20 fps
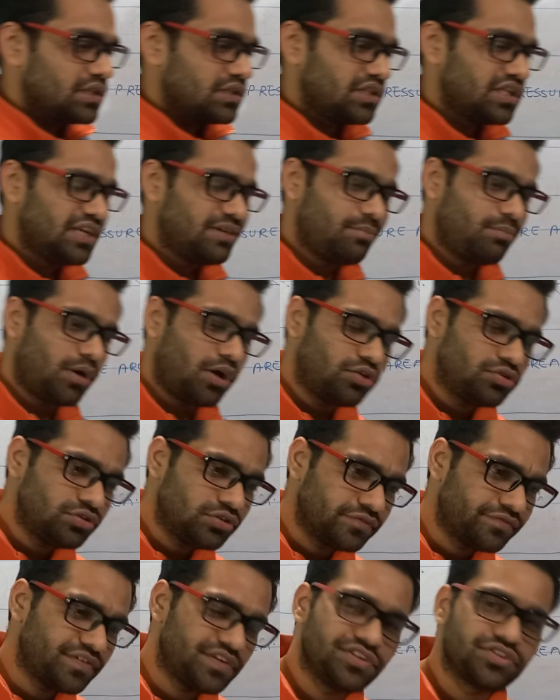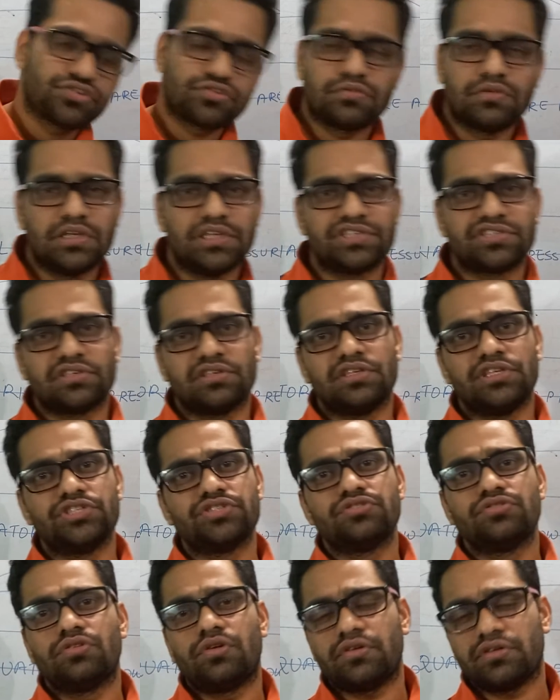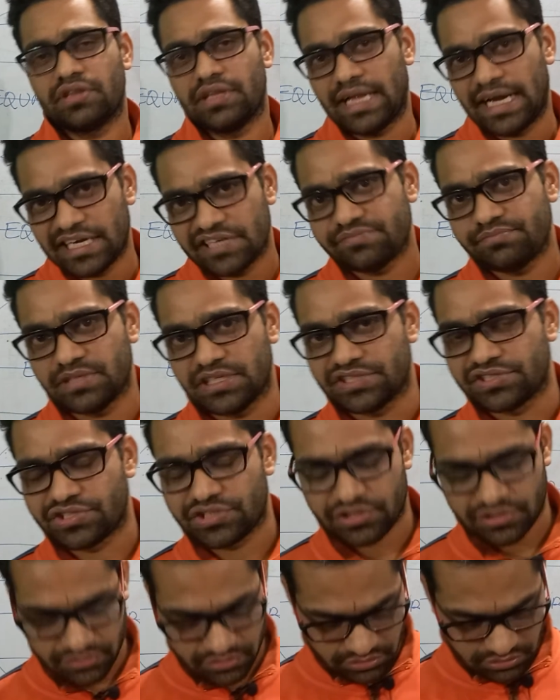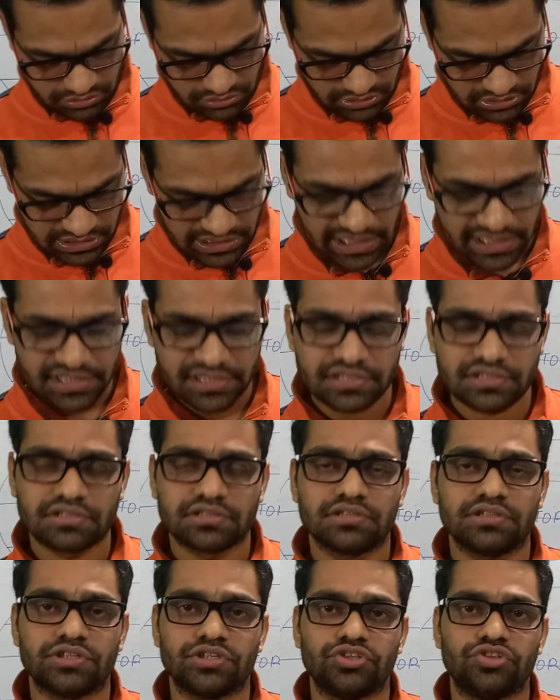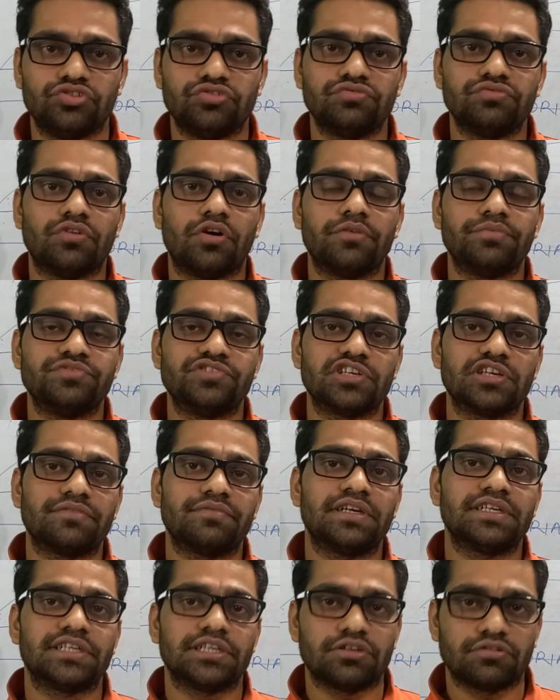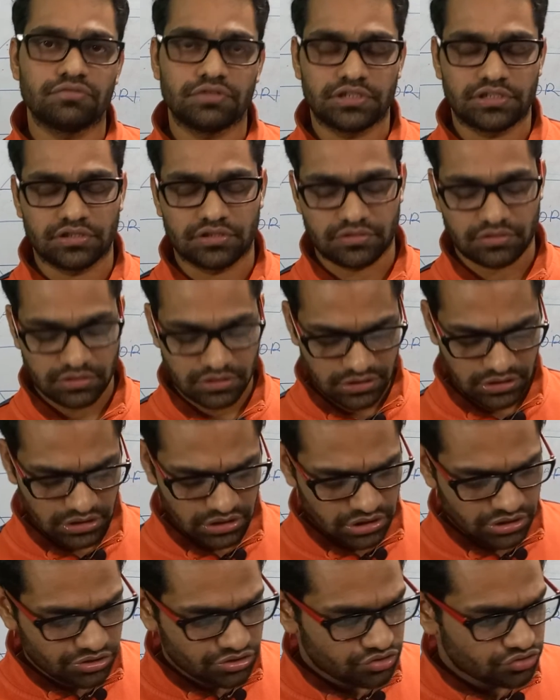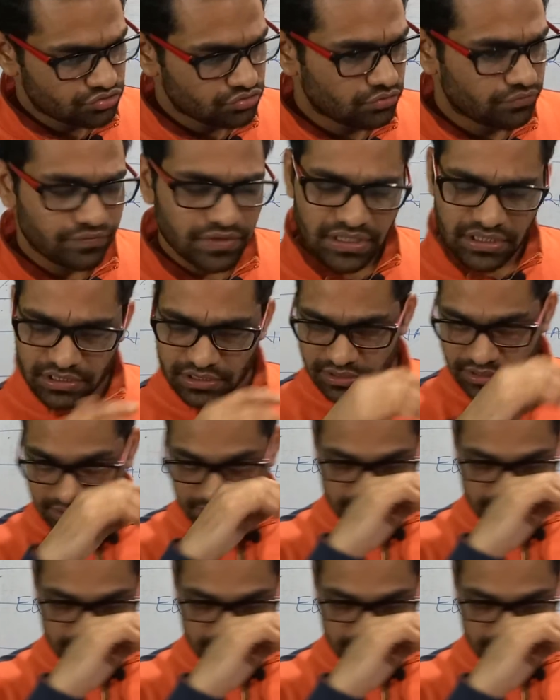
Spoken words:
the amount of insolation is not that much that you observe at equator. So when the